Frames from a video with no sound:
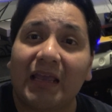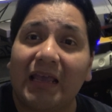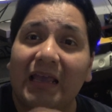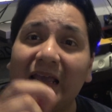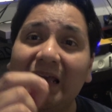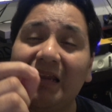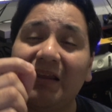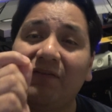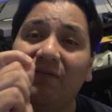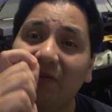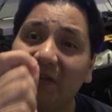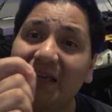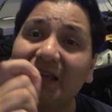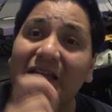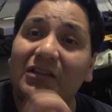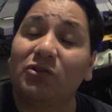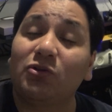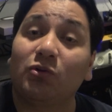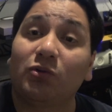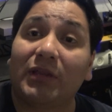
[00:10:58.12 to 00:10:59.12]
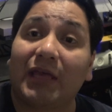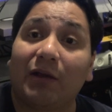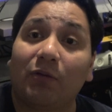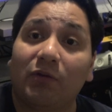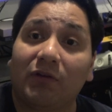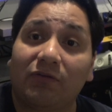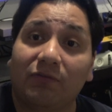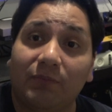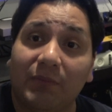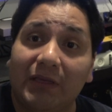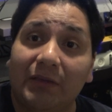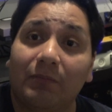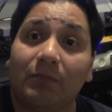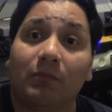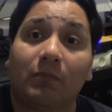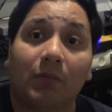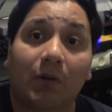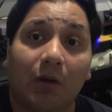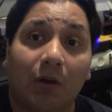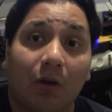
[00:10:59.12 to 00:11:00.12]
And if he can do that with me,
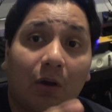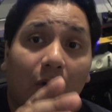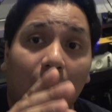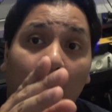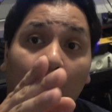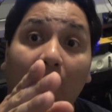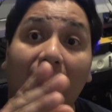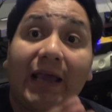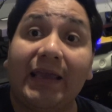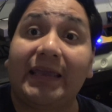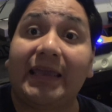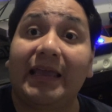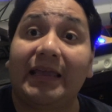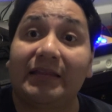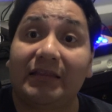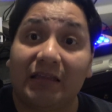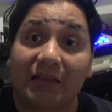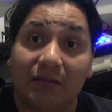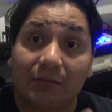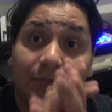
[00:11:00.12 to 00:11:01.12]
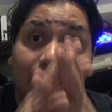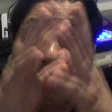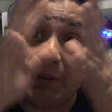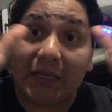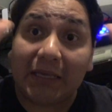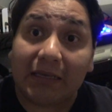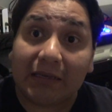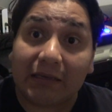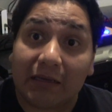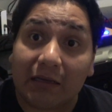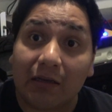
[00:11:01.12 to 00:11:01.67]
why can't this big